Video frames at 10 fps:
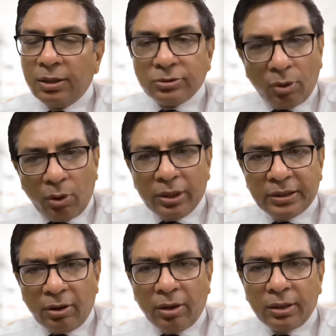So all
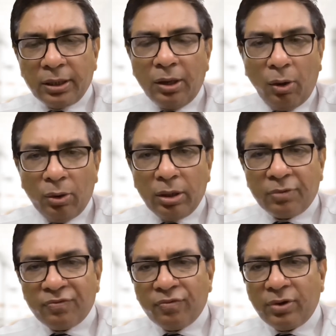in all, the goal
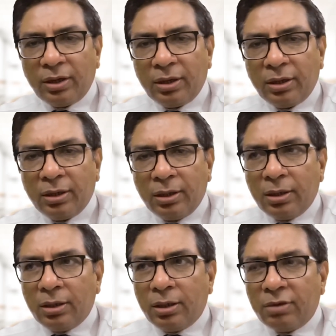
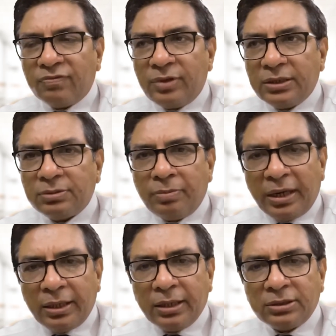of this
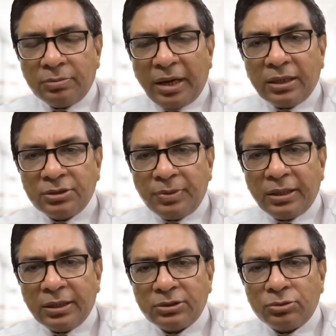medication
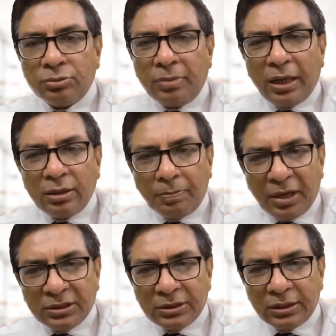management is to make the
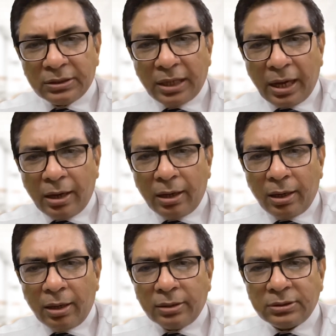patient's
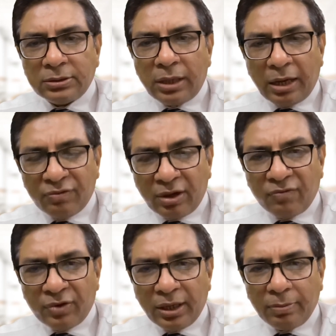life
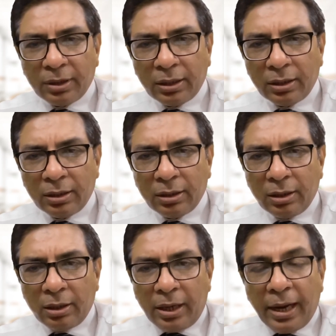comfortable
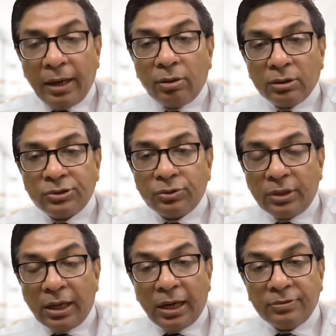and also the
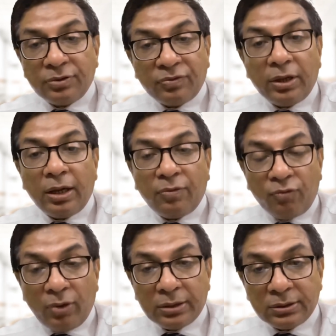lives of their loved
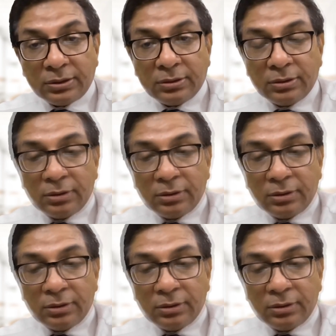ones.